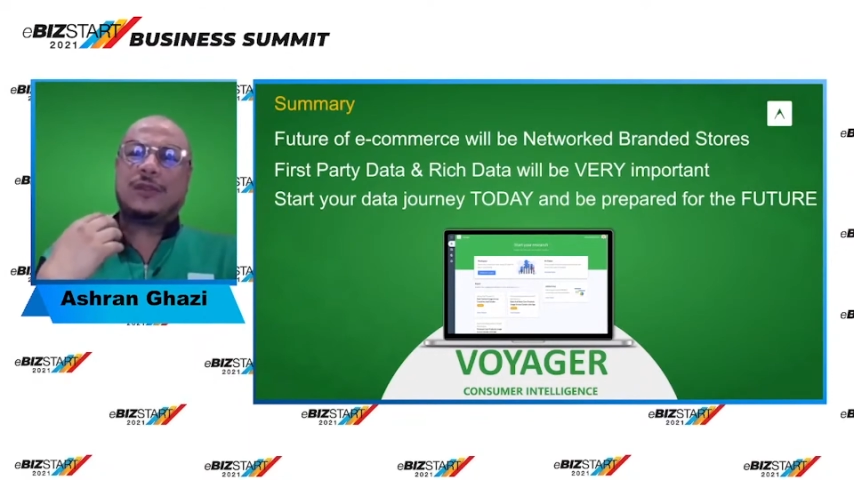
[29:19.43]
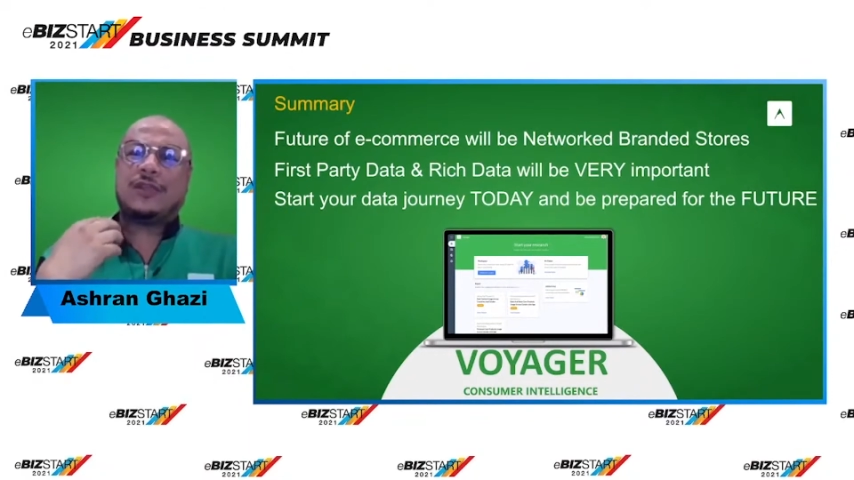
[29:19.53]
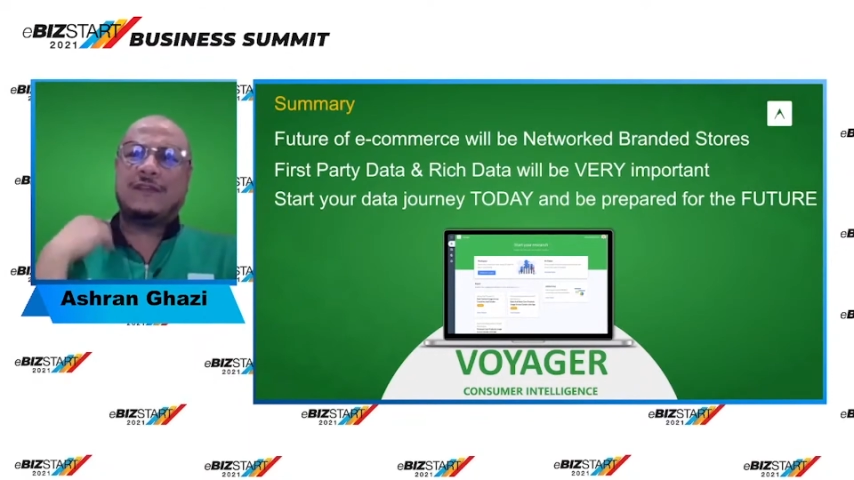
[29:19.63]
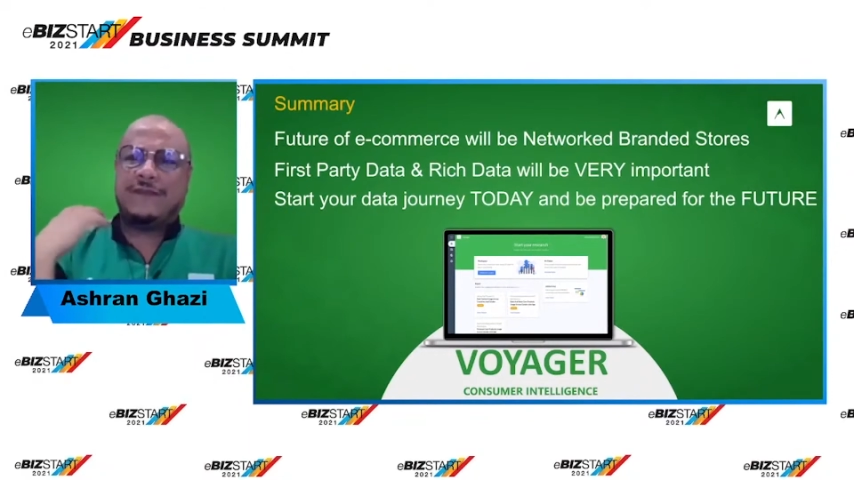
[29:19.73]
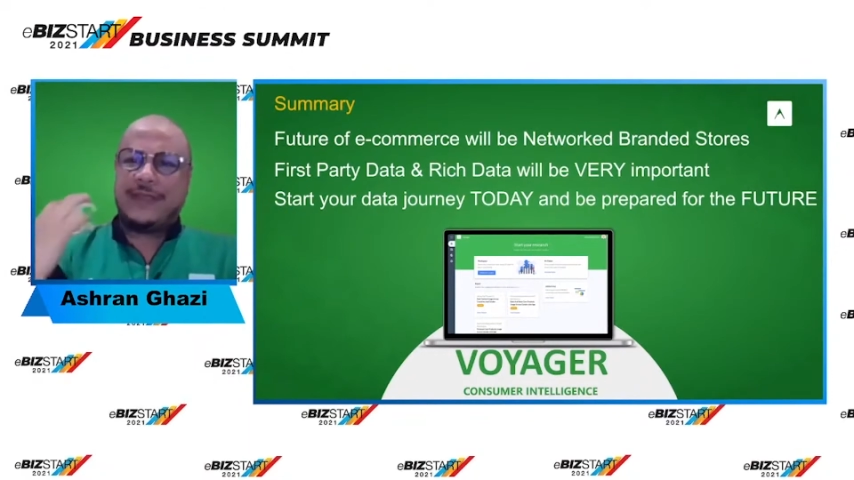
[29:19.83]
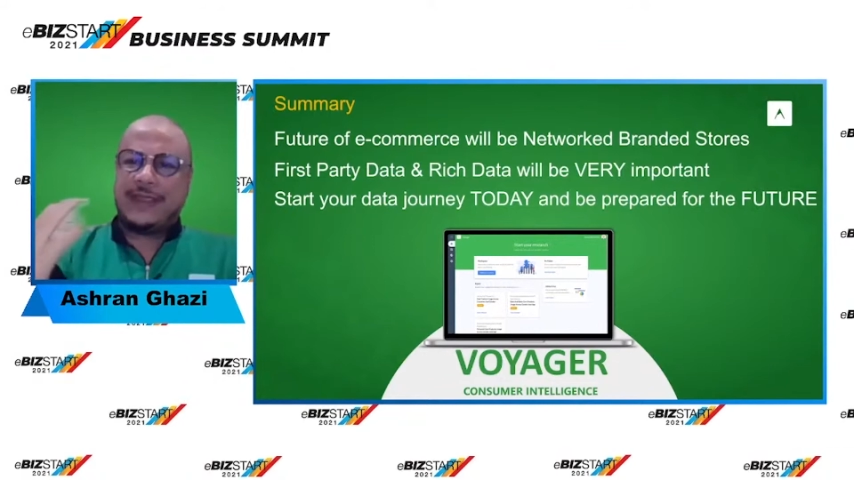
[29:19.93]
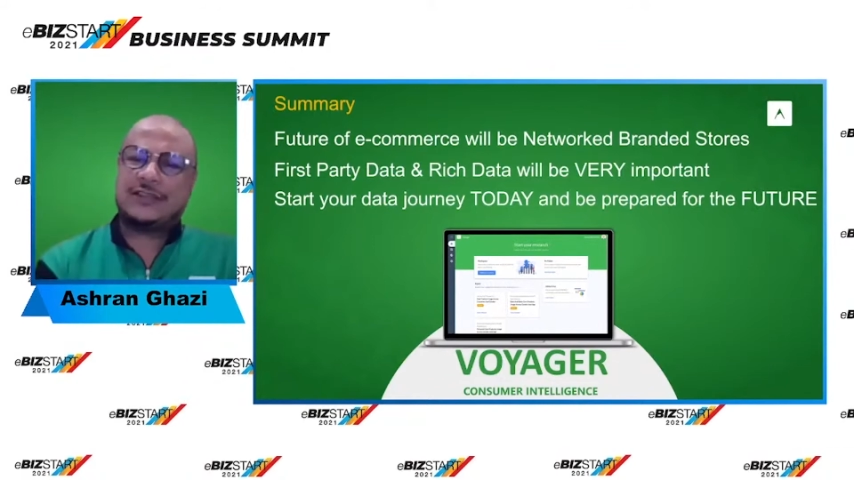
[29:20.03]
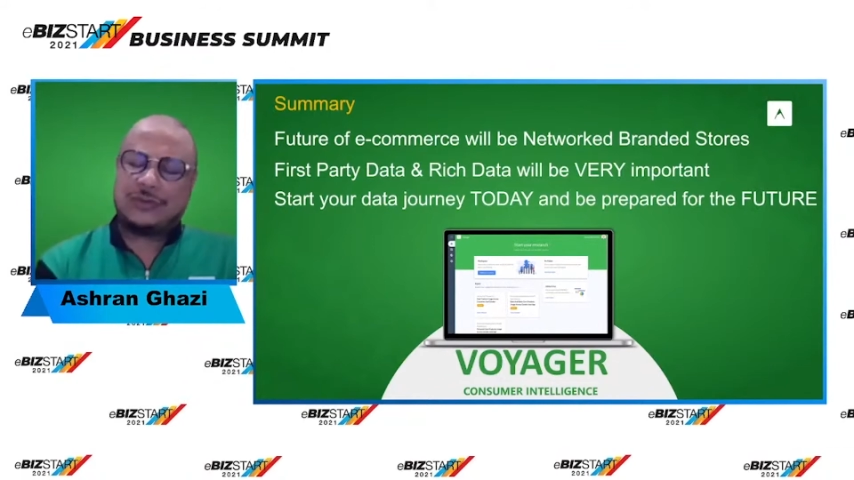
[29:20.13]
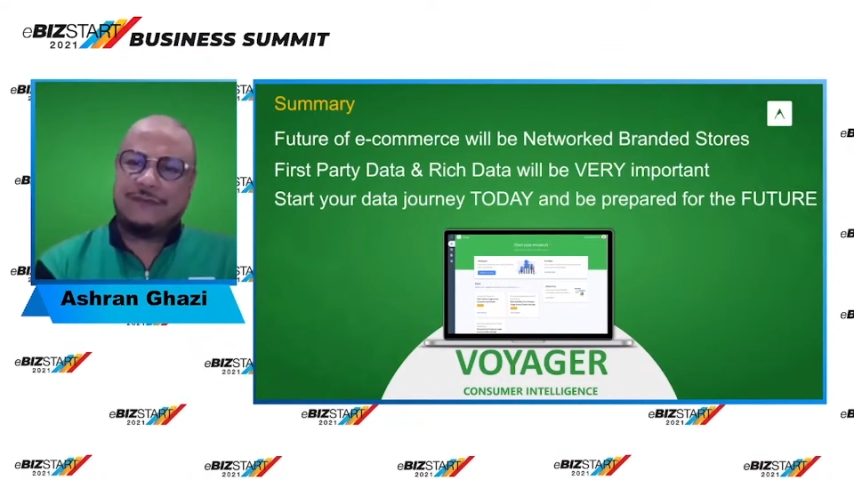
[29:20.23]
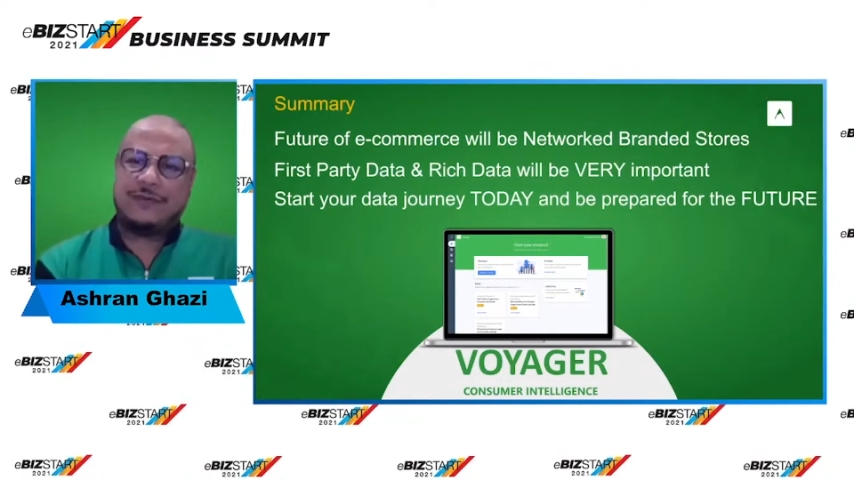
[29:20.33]
convey
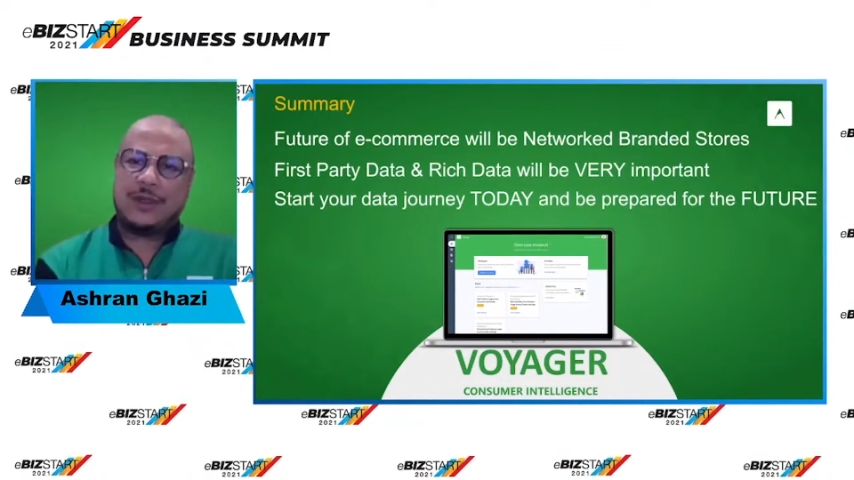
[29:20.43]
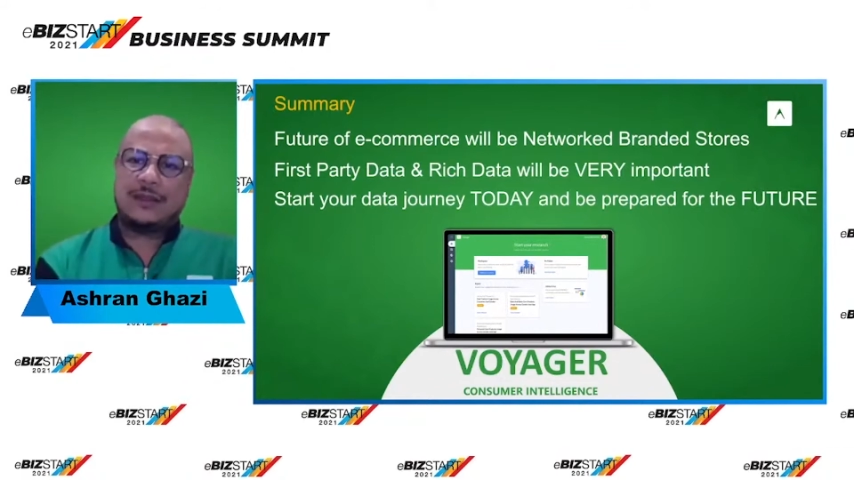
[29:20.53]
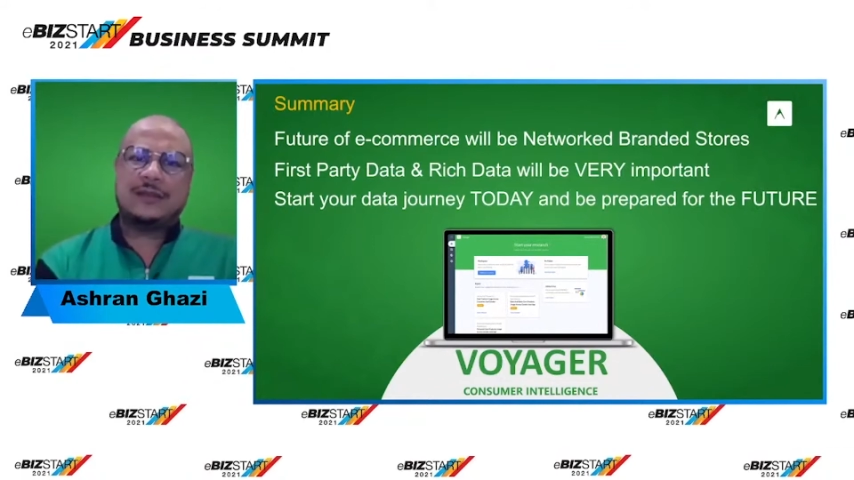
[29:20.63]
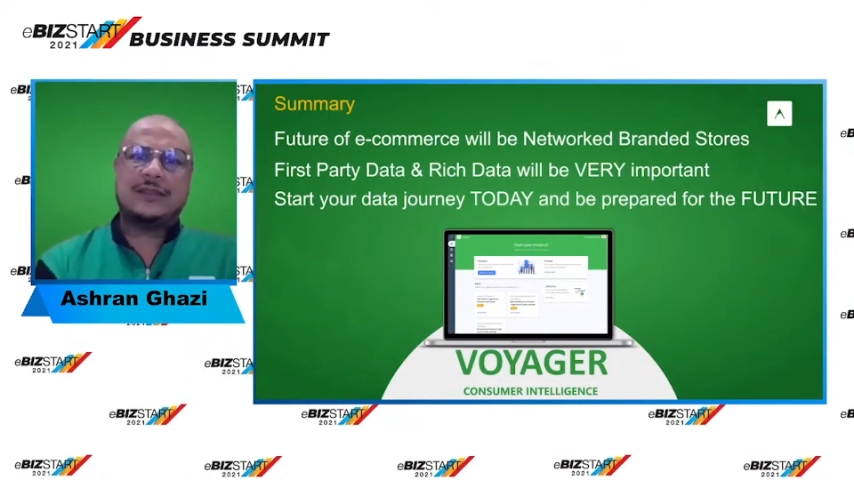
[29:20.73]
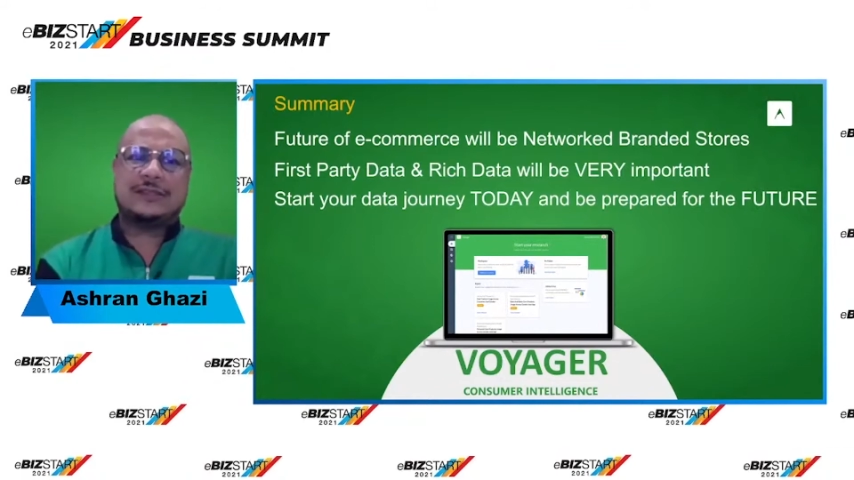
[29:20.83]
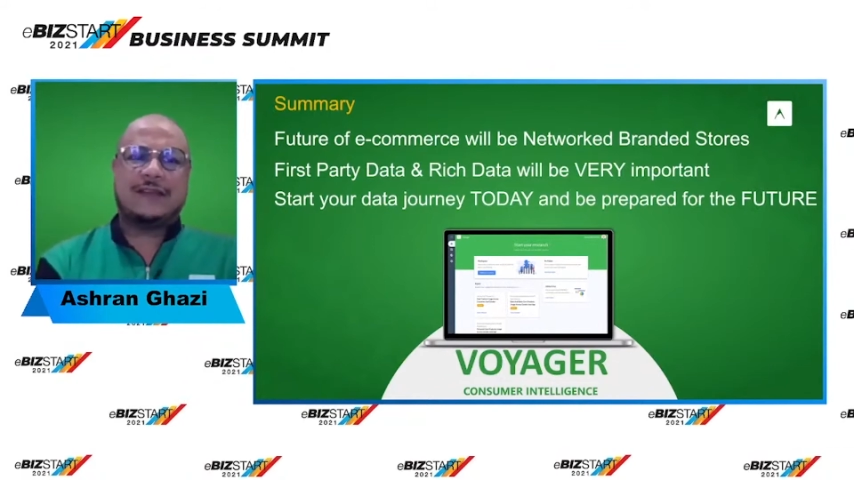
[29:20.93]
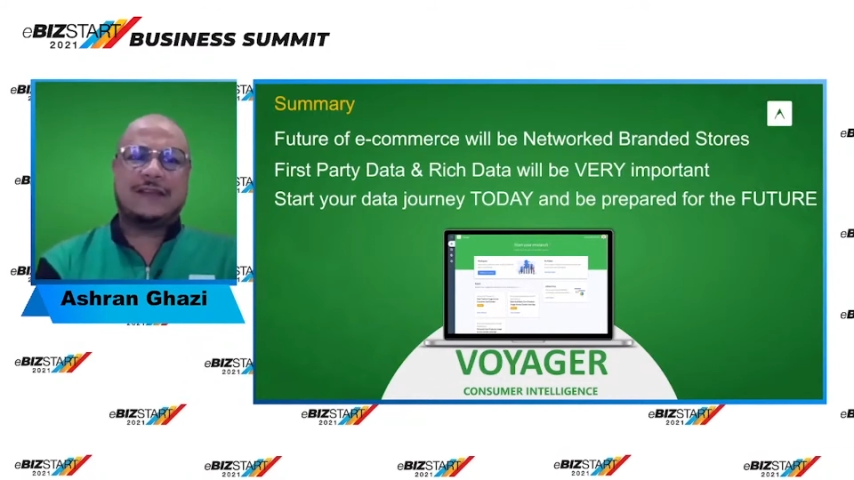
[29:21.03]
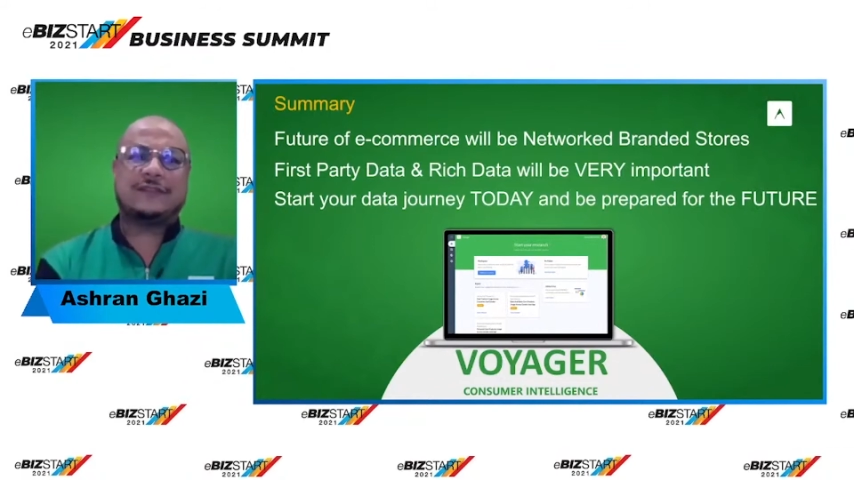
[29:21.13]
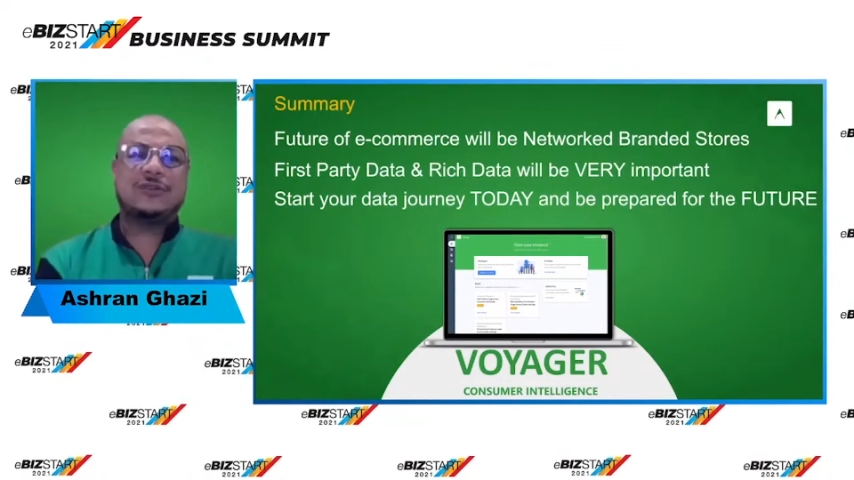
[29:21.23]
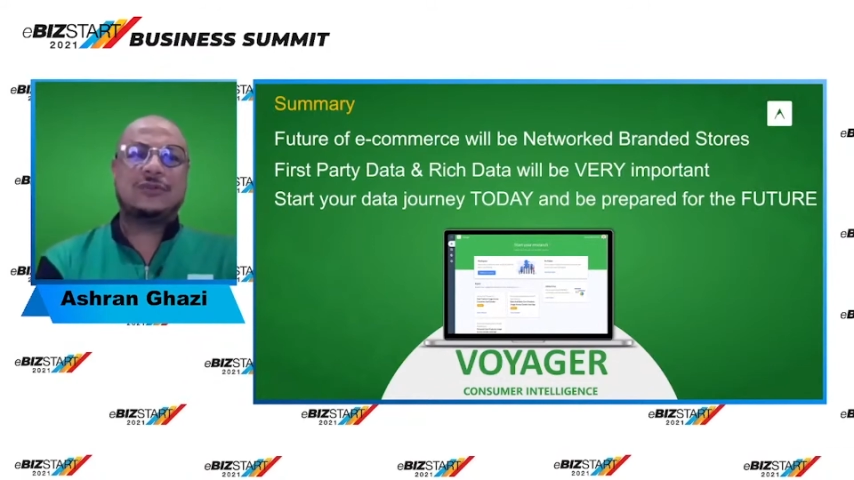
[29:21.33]
to everyone this
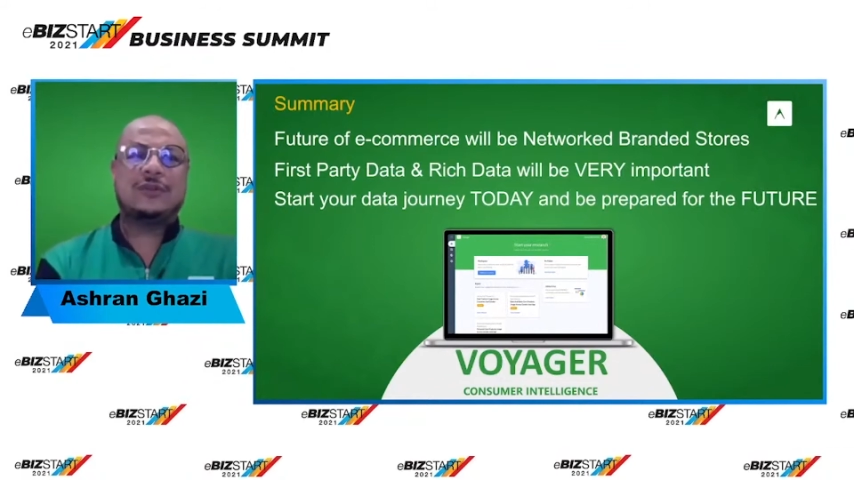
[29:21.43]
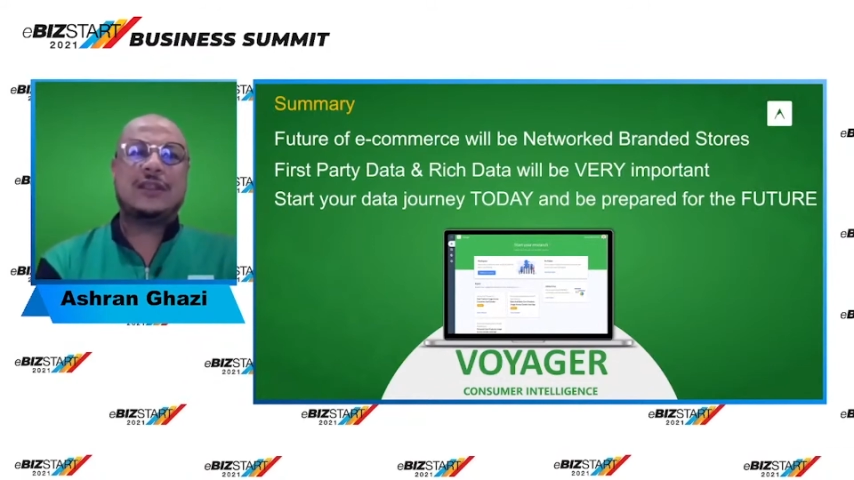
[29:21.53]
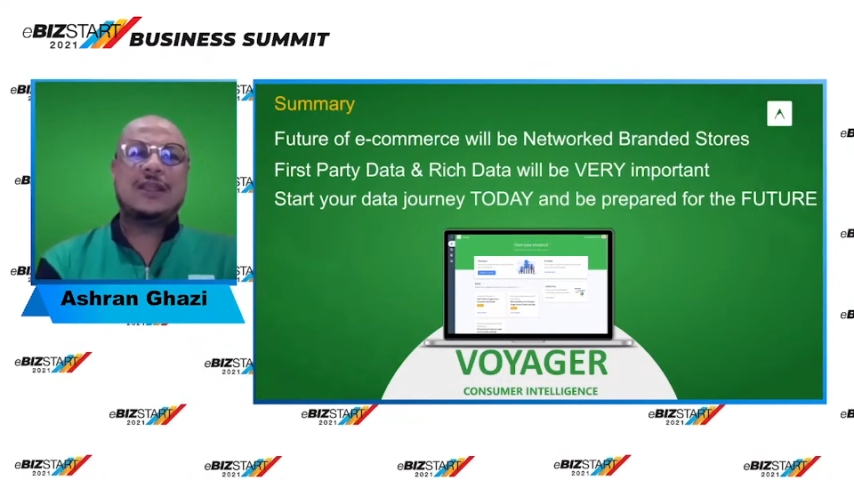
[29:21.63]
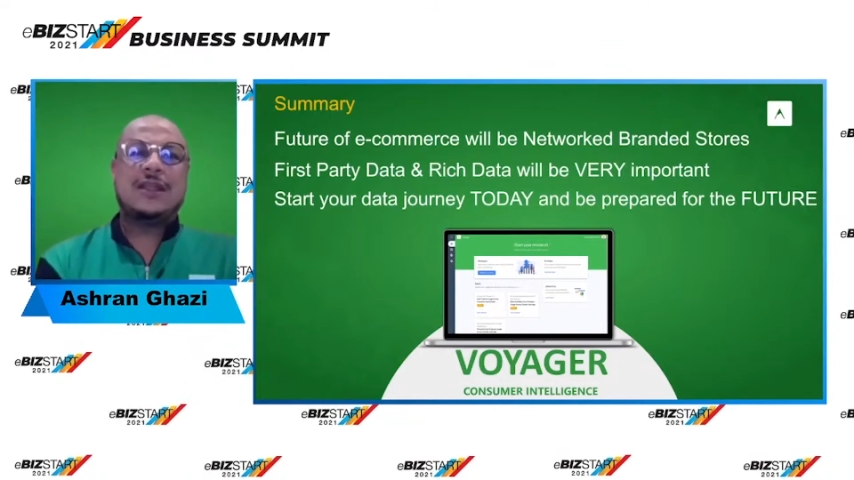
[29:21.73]
afternoon